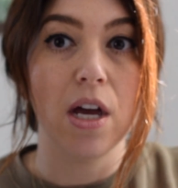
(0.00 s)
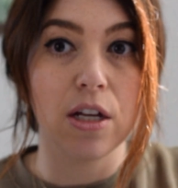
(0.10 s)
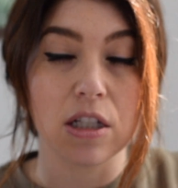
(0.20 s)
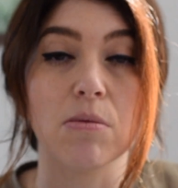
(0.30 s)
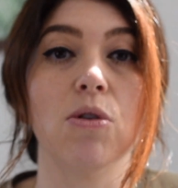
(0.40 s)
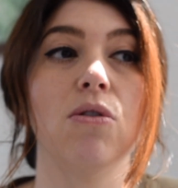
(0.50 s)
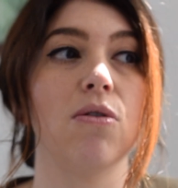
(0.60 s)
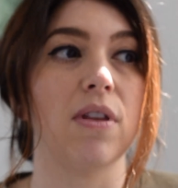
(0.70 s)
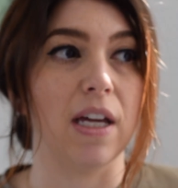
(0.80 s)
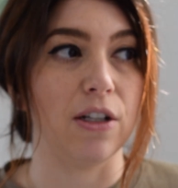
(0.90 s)

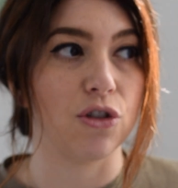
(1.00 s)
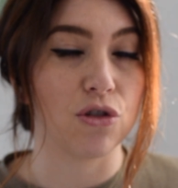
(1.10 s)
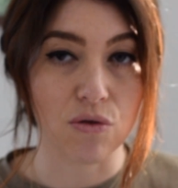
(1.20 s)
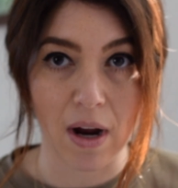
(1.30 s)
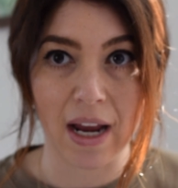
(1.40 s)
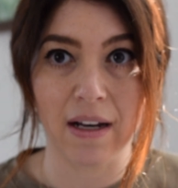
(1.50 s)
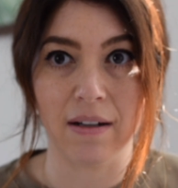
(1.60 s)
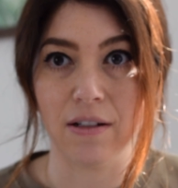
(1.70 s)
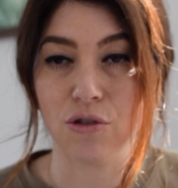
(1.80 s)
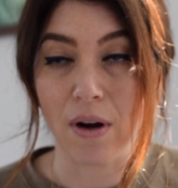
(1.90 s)
smooth and
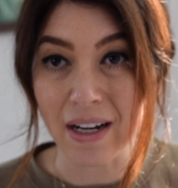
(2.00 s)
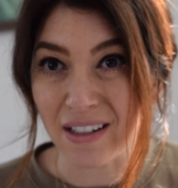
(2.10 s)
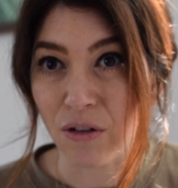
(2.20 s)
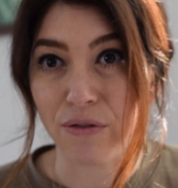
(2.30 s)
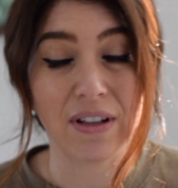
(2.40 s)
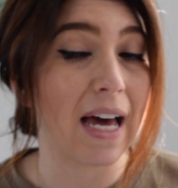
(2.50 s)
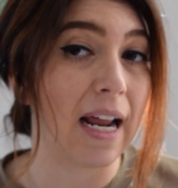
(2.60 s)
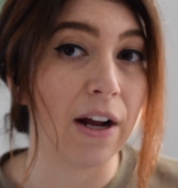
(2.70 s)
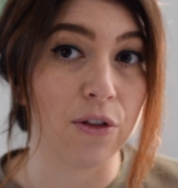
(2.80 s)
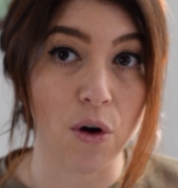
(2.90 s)
straighten or flat
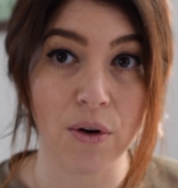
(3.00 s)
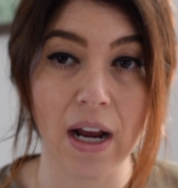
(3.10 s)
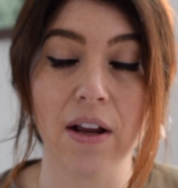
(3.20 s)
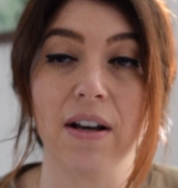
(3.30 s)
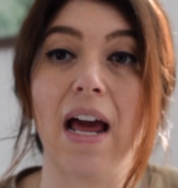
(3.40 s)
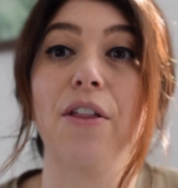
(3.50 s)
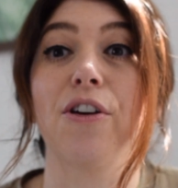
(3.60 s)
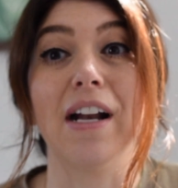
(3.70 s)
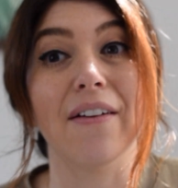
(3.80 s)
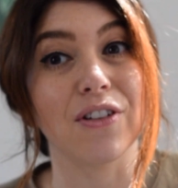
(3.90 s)
iron their own hair, now they're
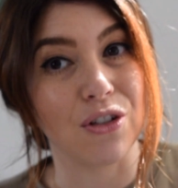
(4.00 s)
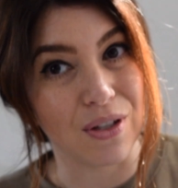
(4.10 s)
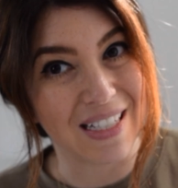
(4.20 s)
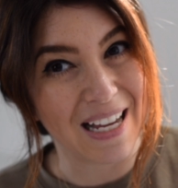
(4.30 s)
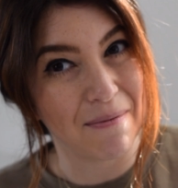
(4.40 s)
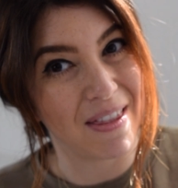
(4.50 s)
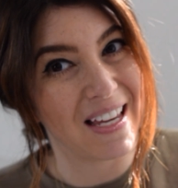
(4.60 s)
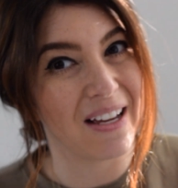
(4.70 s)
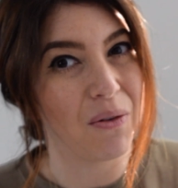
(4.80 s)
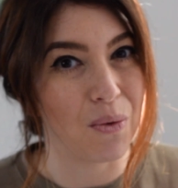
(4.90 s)
going to have to do the same
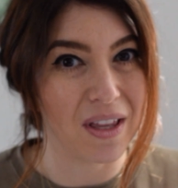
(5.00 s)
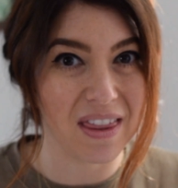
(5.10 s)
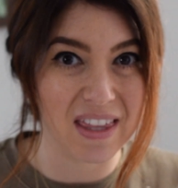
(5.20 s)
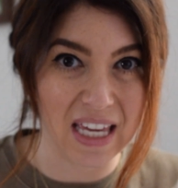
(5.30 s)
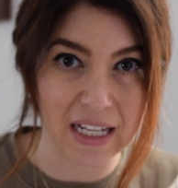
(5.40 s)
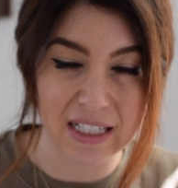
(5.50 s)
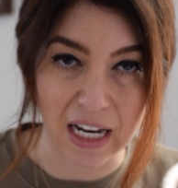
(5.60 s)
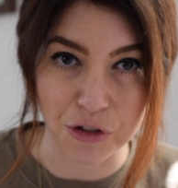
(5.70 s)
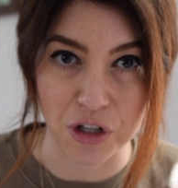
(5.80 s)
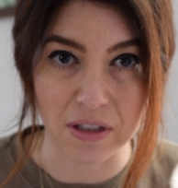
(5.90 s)
thing with the
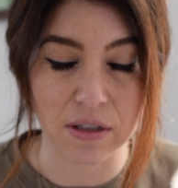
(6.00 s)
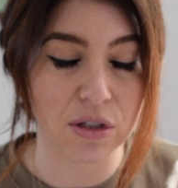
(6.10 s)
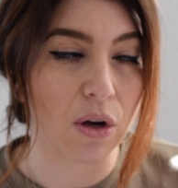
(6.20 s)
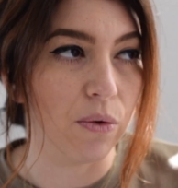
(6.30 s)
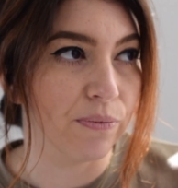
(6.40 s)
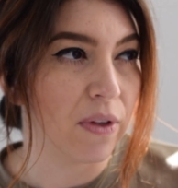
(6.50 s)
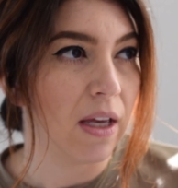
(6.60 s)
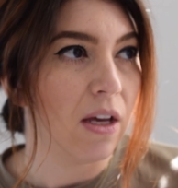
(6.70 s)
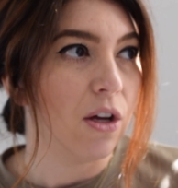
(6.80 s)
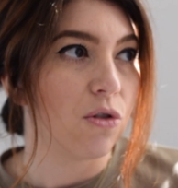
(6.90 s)
extension. So
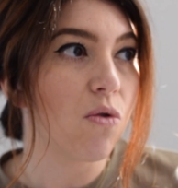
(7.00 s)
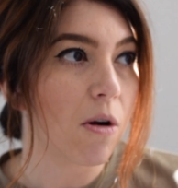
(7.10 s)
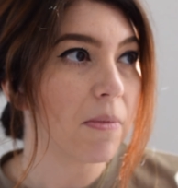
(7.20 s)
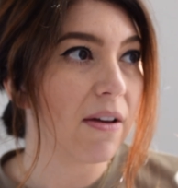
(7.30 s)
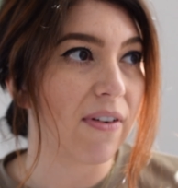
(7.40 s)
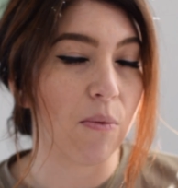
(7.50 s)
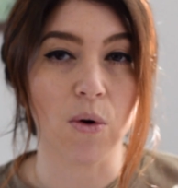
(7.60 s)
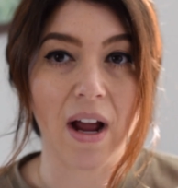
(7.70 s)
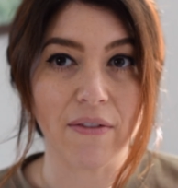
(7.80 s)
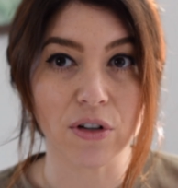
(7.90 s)
normally if I
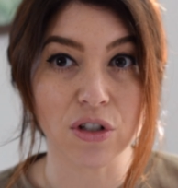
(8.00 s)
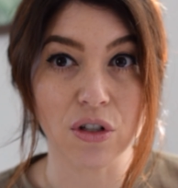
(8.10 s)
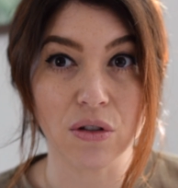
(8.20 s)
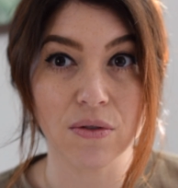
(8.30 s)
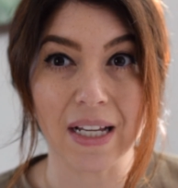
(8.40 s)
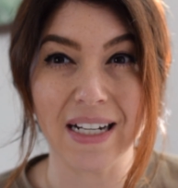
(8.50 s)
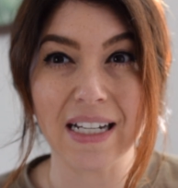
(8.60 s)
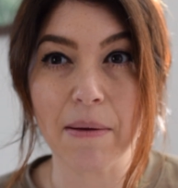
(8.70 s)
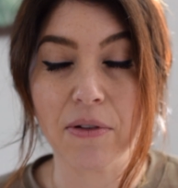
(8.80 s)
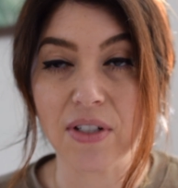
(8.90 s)
were ever to use any
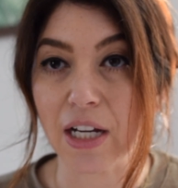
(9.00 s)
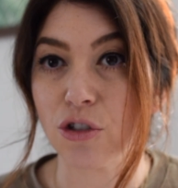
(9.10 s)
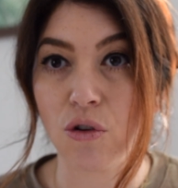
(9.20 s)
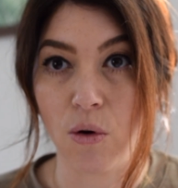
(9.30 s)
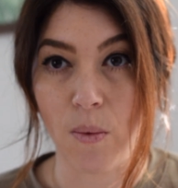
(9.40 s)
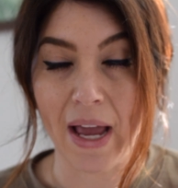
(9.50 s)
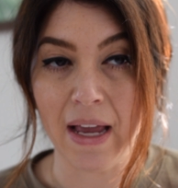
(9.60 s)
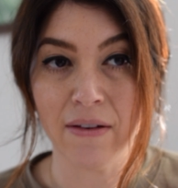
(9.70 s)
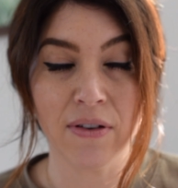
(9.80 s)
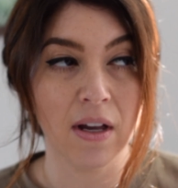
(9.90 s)
type of texture or
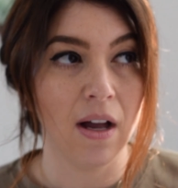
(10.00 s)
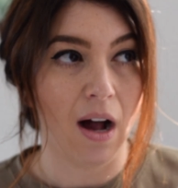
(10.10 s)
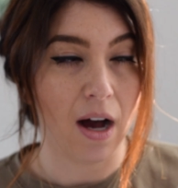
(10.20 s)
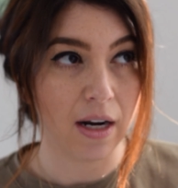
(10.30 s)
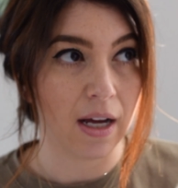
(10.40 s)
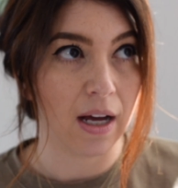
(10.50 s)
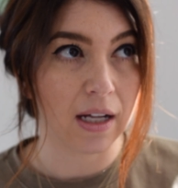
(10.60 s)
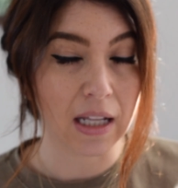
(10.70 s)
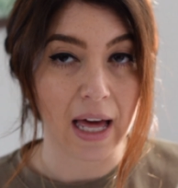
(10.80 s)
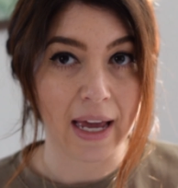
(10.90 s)
wave on a
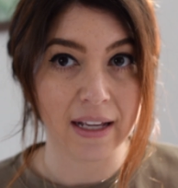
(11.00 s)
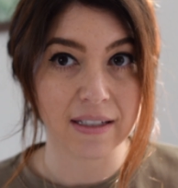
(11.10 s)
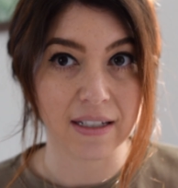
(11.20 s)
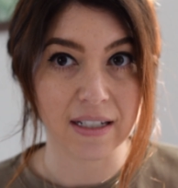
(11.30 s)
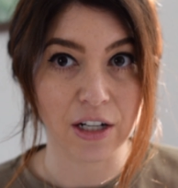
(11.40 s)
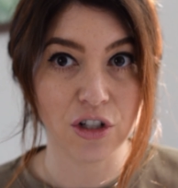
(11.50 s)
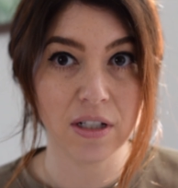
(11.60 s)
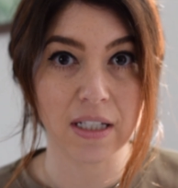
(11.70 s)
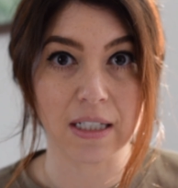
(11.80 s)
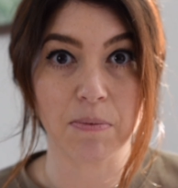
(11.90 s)
client's
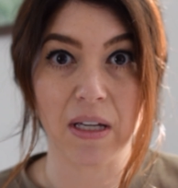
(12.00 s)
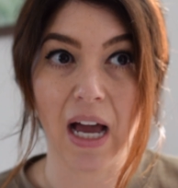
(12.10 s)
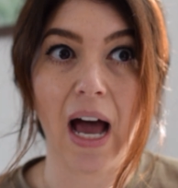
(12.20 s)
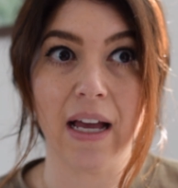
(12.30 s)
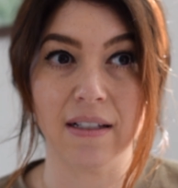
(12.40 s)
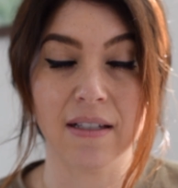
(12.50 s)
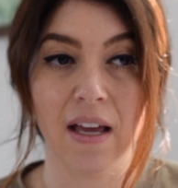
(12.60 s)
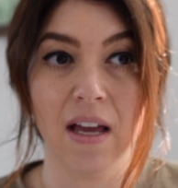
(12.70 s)
extensions, it's because